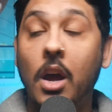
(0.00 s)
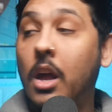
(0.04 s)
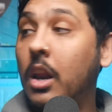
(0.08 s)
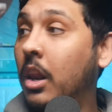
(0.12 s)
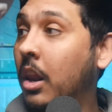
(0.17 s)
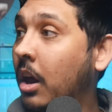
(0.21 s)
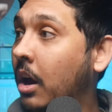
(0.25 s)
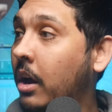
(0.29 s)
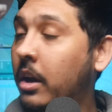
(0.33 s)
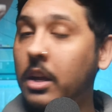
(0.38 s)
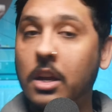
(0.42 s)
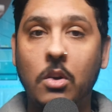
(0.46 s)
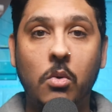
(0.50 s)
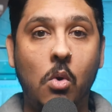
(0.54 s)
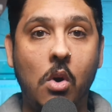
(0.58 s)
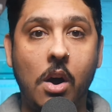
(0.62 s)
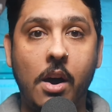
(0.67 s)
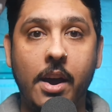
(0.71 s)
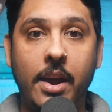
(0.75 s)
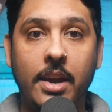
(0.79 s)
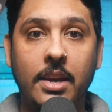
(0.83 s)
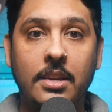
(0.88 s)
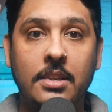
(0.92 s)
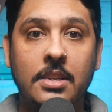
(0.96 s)

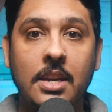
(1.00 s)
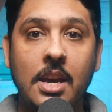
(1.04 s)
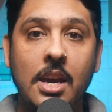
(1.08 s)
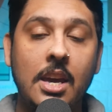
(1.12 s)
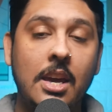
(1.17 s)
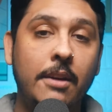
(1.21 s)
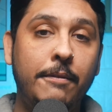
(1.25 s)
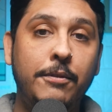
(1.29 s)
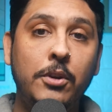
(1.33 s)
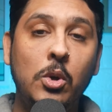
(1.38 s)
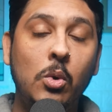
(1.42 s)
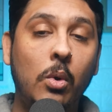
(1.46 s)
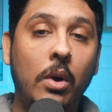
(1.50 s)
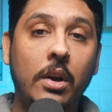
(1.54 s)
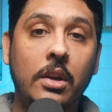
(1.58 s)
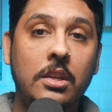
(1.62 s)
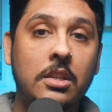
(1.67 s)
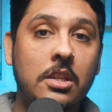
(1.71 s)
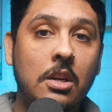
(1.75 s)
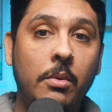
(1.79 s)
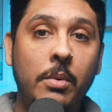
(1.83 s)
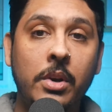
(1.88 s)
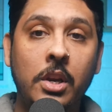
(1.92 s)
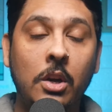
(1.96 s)
Likewise, if you are
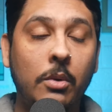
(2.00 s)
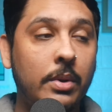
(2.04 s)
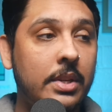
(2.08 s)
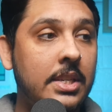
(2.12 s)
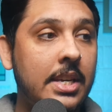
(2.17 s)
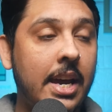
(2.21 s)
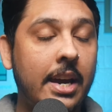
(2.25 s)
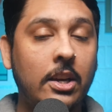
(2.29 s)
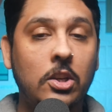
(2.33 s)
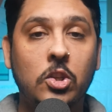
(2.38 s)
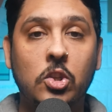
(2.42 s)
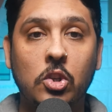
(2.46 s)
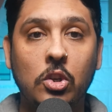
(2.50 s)
someone who attacks